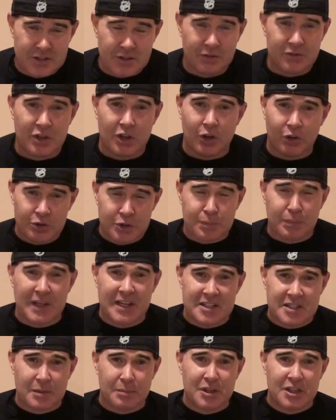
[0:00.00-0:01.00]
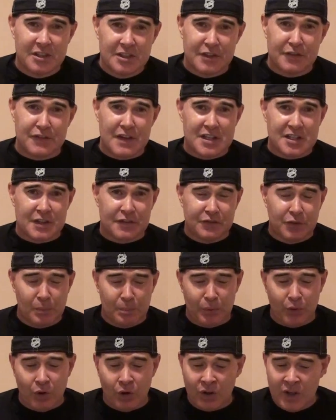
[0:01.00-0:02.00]
so Colts played some good defensive
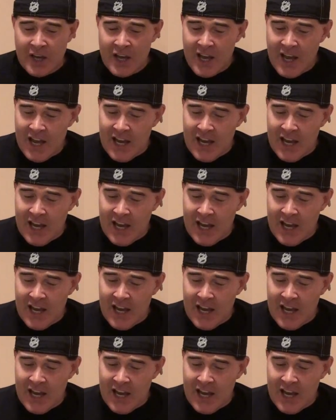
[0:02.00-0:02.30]
football.